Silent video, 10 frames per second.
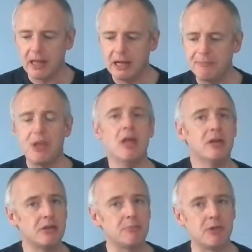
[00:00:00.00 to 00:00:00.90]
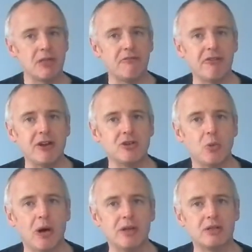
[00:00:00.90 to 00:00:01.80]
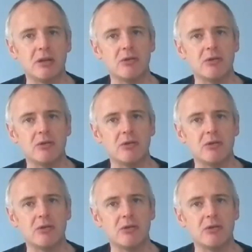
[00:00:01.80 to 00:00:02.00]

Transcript: um, some southern French wines.